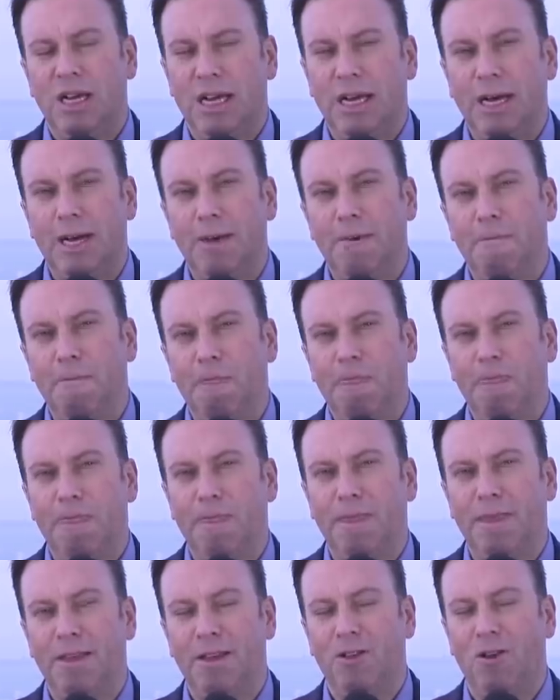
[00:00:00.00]
Um,
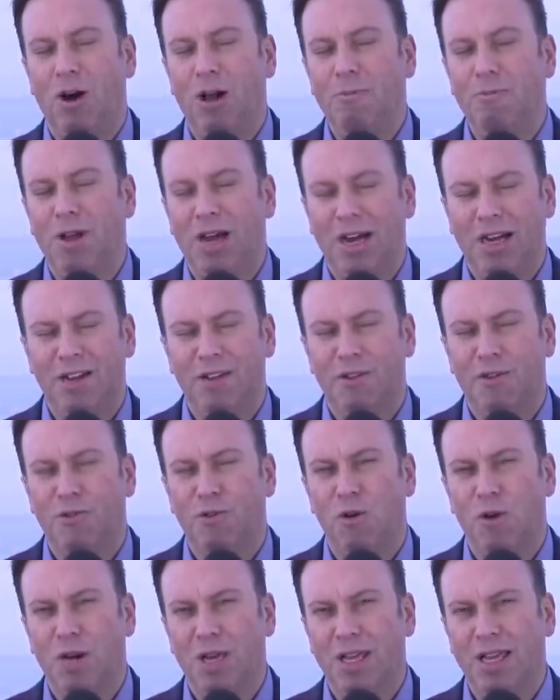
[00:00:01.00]
you know, I'm not going to
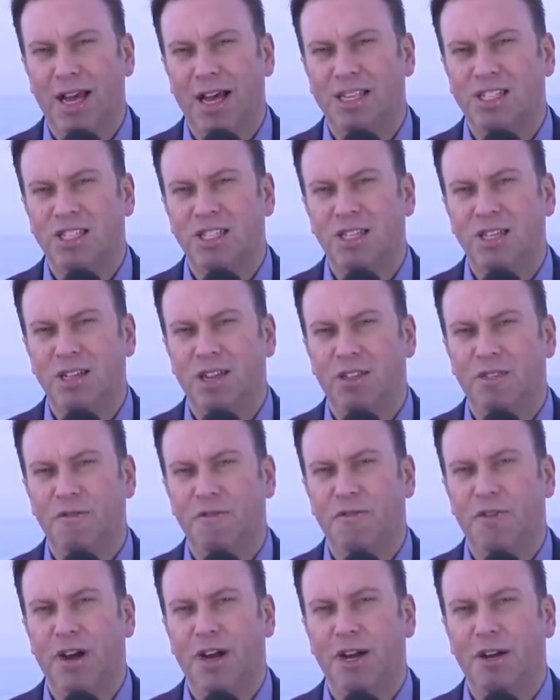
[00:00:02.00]
throw any gasoline on the
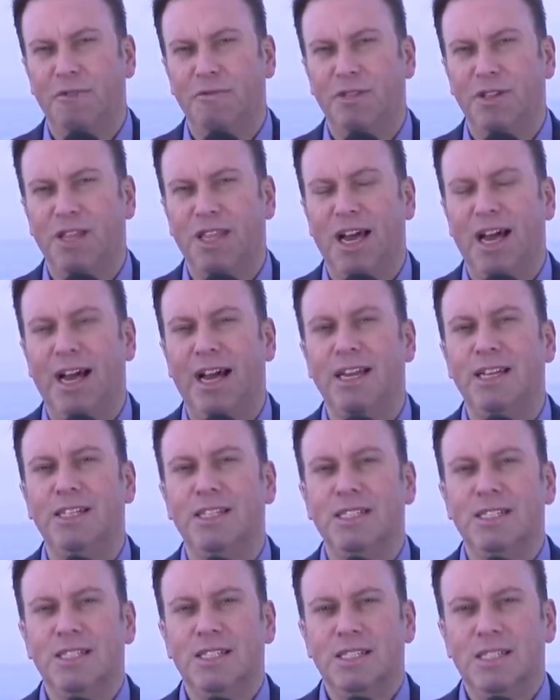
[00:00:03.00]
fire with that
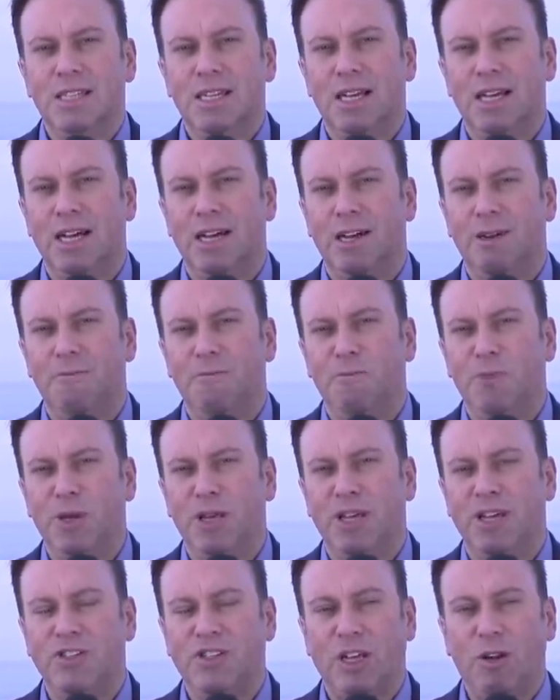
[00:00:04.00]
um,
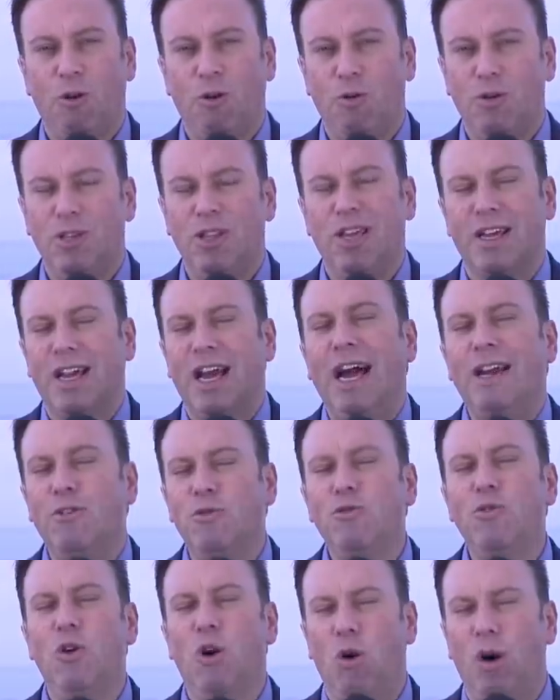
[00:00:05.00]
because I don't like I
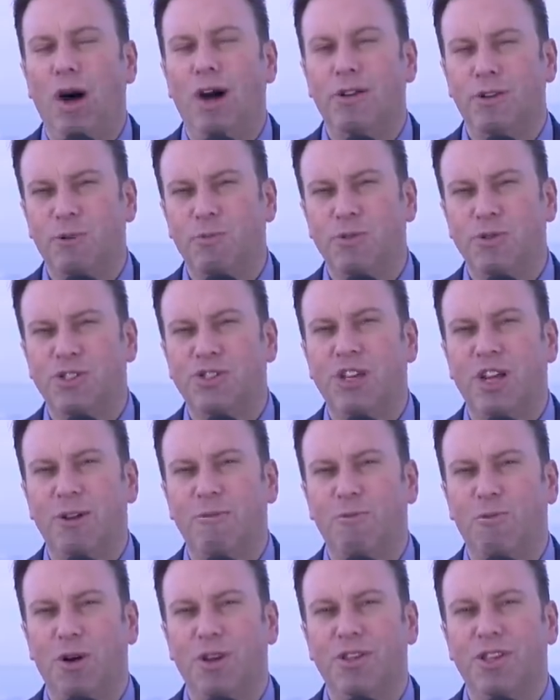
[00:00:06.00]
don't know
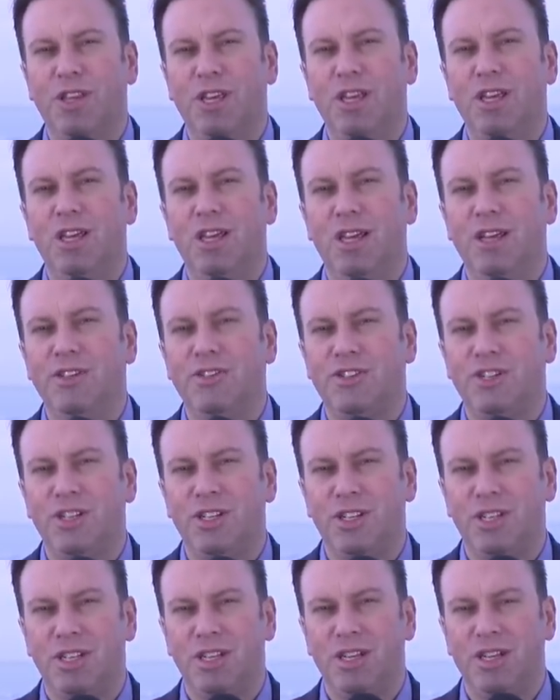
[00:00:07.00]
100% what the
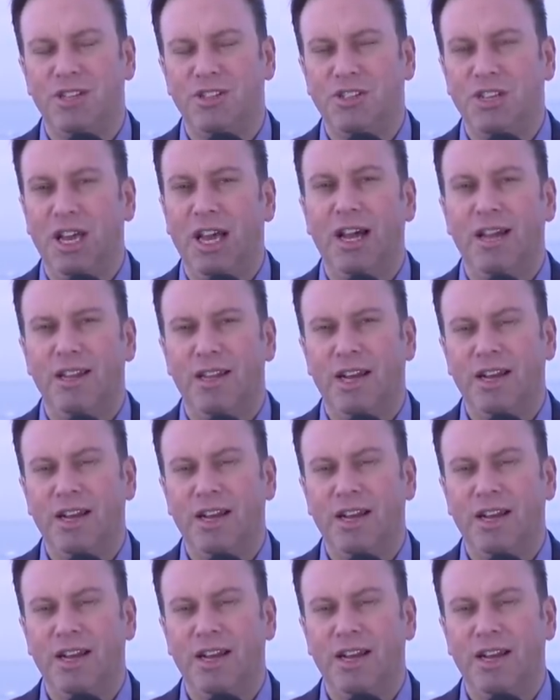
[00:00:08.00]
incident is yet.